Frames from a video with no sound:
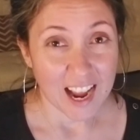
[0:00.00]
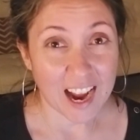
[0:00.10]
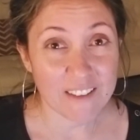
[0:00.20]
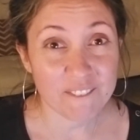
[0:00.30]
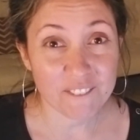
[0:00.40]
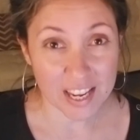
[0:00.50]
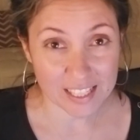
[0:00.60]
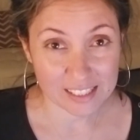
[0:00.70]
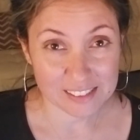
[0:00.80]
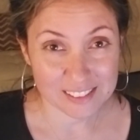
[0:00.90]
I
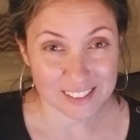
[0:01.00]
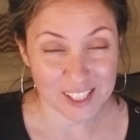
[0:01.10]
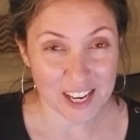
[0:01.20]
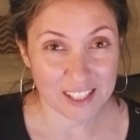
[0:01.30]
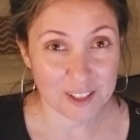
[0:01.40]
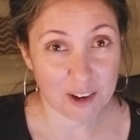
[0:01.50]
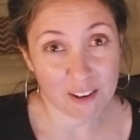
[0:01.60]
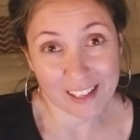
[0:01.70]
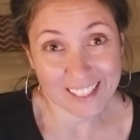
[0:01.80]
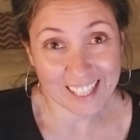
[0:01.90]
fake it. You know,
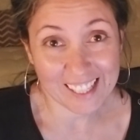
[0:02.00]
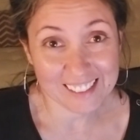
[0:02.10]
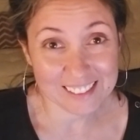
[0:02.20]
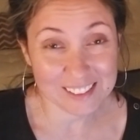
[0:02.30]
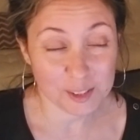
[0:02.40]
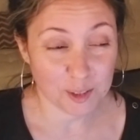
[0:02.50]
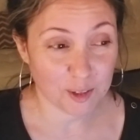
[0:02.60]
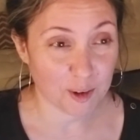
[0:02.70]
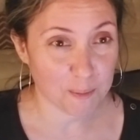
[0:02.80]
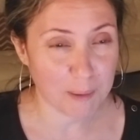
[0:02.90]
I guess, you
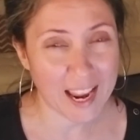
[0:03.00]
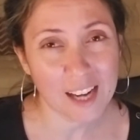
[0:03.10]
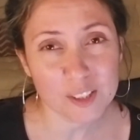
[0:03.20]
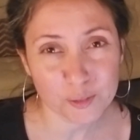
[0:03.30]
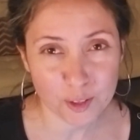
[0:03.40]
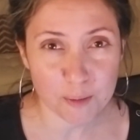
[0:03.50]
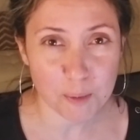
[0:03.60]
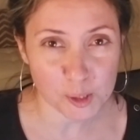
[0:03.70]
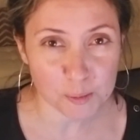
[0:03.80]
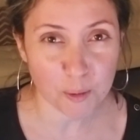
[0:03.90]
know, my house for the
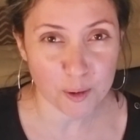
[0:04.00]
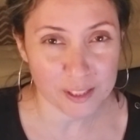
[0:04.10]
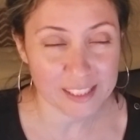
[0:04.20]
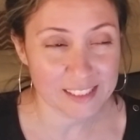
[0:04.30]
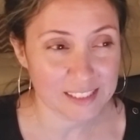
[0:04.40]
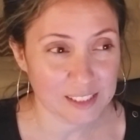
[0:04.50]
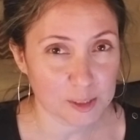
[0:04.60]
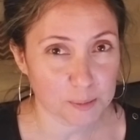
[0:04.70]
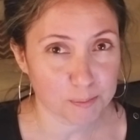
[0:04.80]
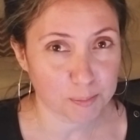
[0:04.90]
most part
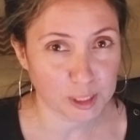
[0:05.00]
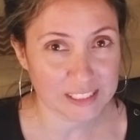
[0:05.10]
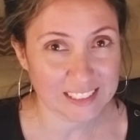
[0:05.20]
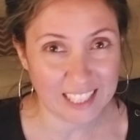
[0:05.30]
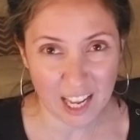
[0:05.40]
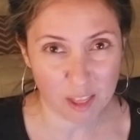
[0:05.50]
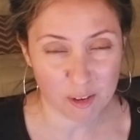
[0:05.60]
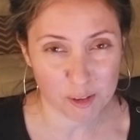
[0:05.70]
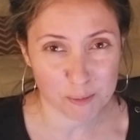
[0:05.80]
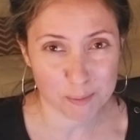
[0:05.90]
is put
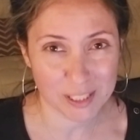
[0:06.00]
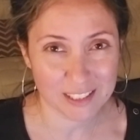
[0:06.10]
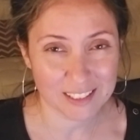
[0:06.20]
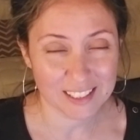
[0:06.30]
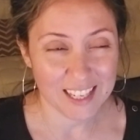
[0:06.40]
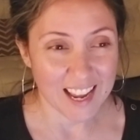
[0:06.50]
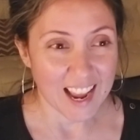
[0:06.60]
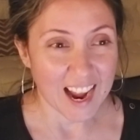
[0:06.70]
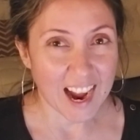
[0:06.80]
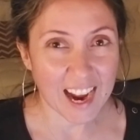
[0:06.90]
together, but
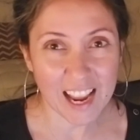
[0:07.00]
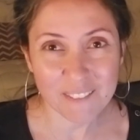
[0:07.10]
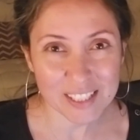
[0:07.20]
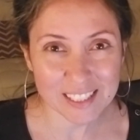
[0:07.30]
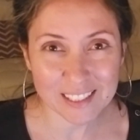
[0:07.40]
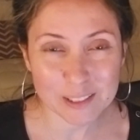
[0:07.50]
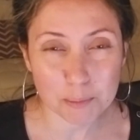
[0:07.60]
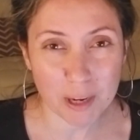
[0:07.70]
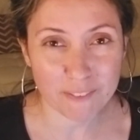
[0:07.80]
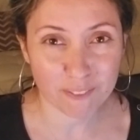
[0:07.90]
I haven't cleaned
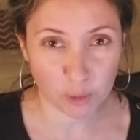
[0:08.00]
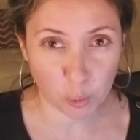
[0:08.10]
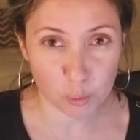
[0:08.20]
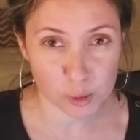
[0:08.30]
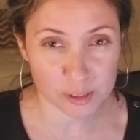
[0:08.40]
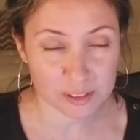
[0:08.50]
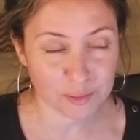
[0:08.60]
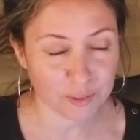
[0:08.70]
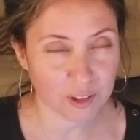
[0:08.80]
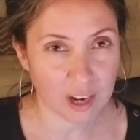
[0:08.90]
my floors
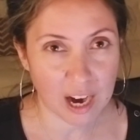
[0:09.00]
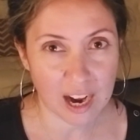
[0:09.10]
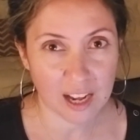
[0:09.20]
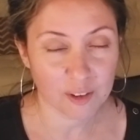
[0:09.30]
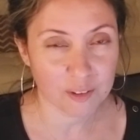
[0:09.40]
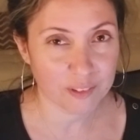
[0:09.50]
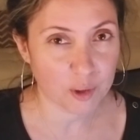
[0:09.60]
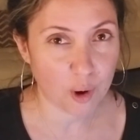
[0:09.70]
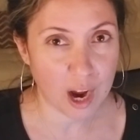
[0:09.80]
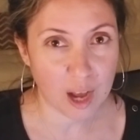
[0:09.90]
for I don't even
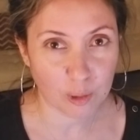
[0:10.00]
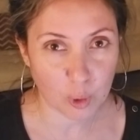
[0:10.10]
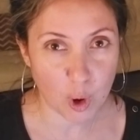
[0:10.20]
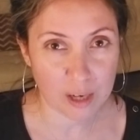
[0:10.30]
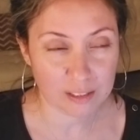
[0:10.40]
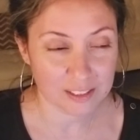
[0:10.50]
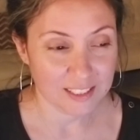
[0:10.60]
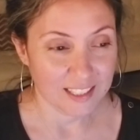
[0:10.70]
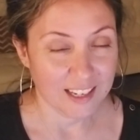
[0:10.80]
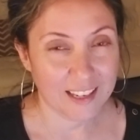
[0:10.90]
know how long.
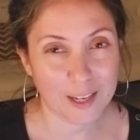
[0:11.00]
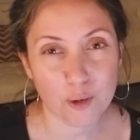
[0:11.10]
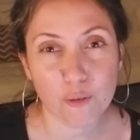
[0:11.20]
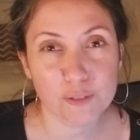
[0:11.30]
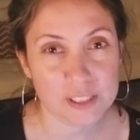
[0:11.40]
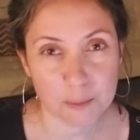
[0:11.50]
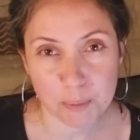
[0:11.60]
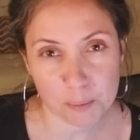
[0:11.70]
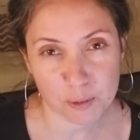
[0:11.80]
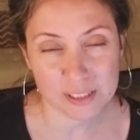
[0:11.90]
And I know for some
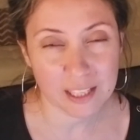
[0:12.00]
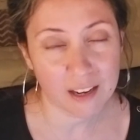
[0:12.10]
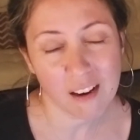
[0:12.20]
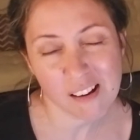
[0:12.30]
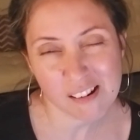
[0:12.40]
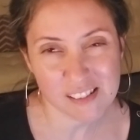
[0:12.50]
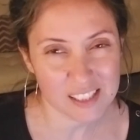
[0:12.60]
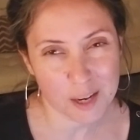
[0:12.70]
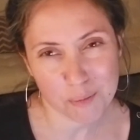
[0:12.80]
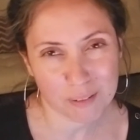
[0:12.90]
people say, oh,
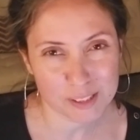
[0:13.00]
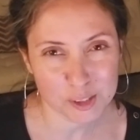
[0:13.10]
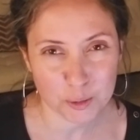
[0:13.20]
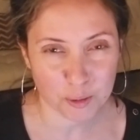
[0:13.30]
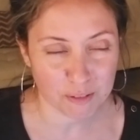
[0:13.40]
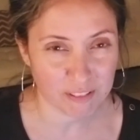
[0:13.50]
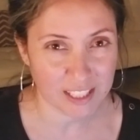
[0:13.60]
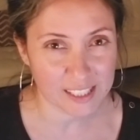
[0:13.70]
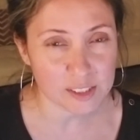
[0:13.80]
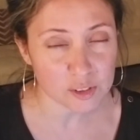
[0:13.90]
okay, probably 2 or 3
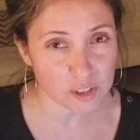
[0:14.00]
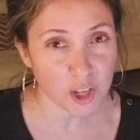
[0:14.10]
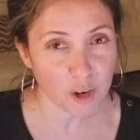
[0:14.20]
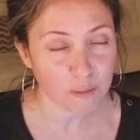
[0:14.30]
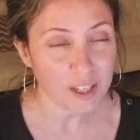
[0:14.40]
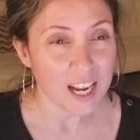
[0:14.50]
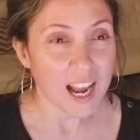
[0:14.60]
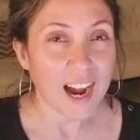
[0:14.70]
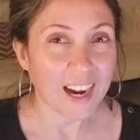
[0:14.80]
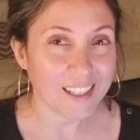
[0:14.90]
days. No,
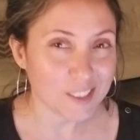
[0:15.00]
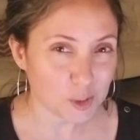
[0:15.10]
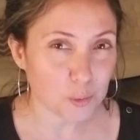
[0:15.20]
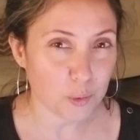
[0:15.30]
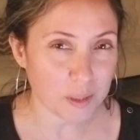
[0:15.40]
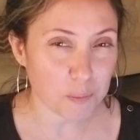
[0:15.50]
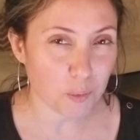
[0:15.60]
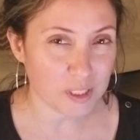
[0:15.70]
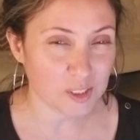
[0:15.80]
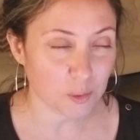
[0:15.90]
I sweep
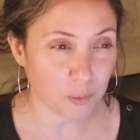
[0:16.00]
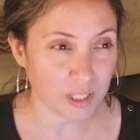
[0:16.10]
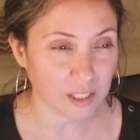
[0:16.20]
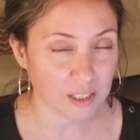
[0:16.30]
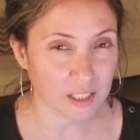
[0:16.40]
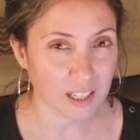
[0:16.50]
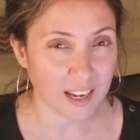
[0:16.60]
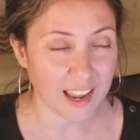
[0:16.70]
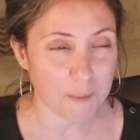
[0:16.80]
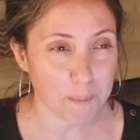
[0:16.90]
once a week,
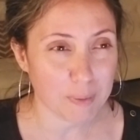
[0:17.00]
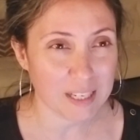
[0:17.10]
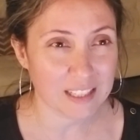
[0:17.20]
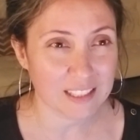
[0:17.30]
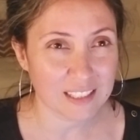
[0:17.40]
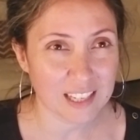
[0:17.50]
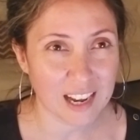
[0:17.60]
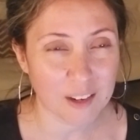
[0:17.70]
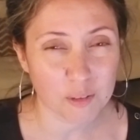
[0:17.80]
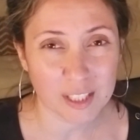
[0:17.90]
but
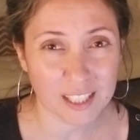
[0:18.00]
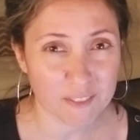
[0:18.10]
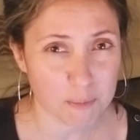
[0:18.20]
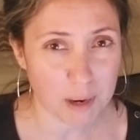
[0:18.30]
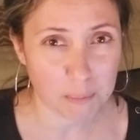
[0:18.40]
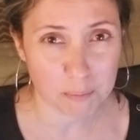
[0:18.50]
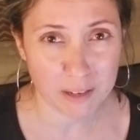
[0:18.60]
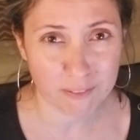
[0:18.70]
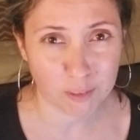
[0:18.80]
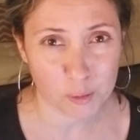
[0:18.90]
I don't think I've mopped
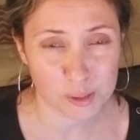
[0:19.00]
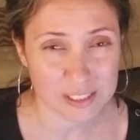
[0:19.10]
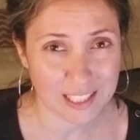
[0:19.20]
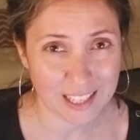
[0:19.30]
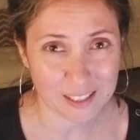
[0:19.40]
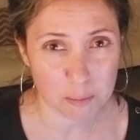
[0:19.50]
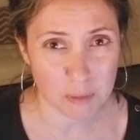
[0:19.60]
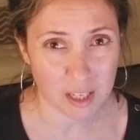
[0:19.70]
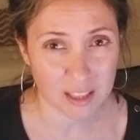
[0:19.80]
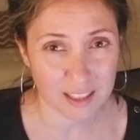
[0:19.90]
my floors in like a
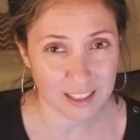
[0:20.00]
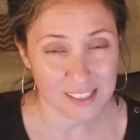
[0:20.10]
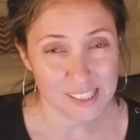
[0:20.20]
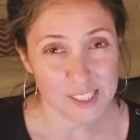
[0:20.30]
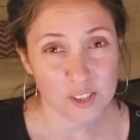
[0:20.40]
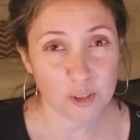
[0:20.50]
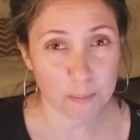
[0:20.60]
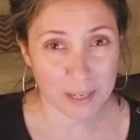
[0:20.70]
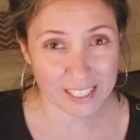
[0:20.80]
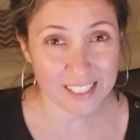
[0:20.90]
month. So
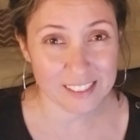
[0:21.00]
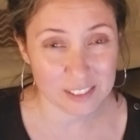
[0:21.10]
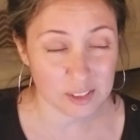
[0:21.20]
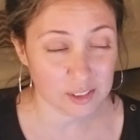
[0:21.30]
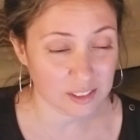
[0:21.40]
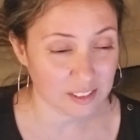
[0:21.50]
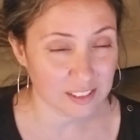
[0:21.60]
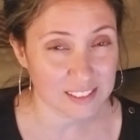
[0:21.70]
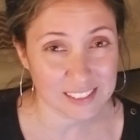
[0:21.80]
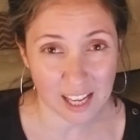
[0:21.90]
my kids'
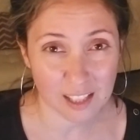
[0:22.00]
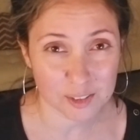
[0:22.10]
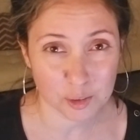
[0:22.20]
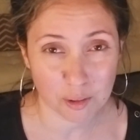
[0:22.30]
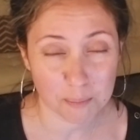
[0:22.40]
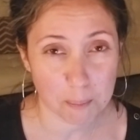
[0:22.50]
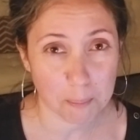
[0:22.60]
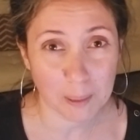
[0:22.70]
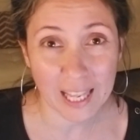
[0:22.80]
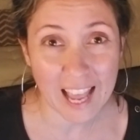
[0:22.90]
socks are
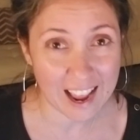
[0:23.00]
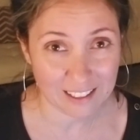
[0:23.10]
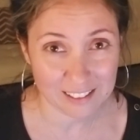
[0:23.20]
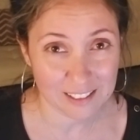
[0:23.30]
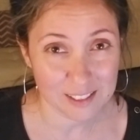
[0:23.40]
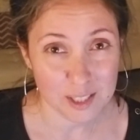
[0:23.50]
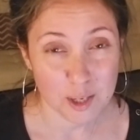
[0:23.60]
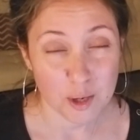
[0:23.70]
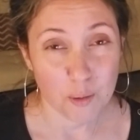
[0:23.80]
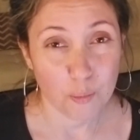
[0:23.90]
black
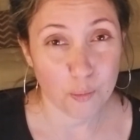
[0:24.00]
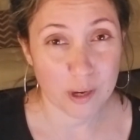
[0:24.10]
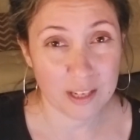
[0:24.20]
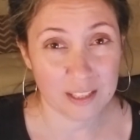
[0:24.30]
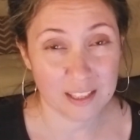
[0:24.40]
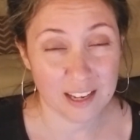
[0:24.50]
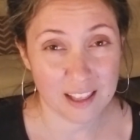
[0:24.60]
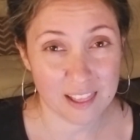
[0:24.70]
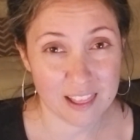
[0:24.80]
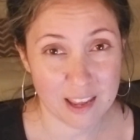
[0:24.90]
when
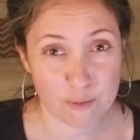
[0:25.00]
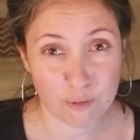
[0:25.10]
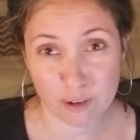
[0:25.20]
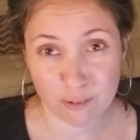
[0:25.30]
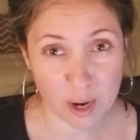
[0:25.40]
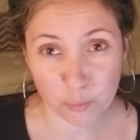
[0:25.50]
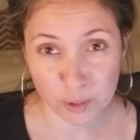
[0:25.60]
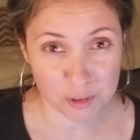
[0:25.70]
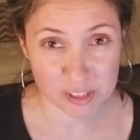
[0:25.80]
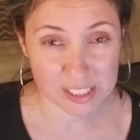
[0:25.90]
they run around
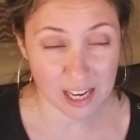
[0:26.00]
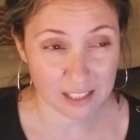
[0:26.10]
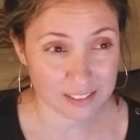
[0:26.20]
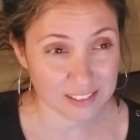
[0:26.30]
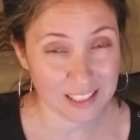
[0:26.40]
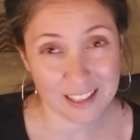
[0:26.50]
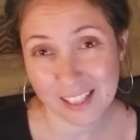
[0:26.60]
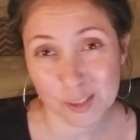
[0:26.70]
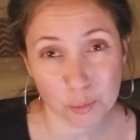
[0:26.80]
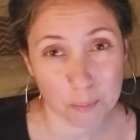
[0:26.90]
with their socks. And
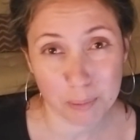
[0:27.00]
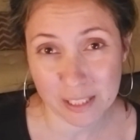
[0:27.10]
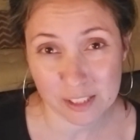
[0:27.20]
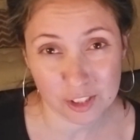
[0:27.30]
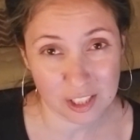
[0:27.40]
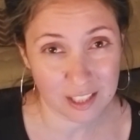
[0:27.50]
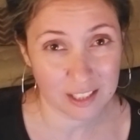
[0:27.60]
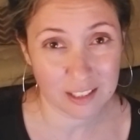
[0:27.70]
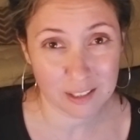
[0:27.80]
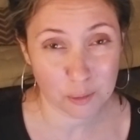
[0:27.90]
that's what bleach
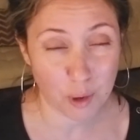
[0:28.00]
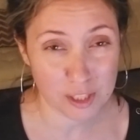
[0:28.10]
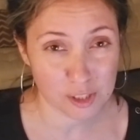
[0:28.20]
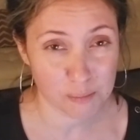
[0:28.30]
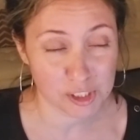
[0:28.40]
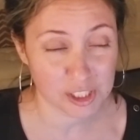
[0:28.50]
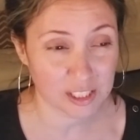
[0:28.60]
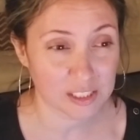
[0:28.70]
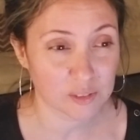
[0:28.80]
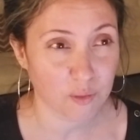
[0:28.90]
in the washing
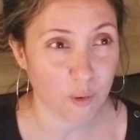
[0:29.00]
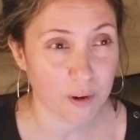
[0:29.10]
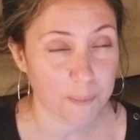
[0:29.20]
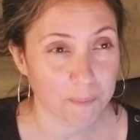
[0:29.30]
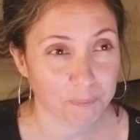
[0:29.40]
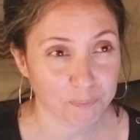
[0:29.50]
machine is for.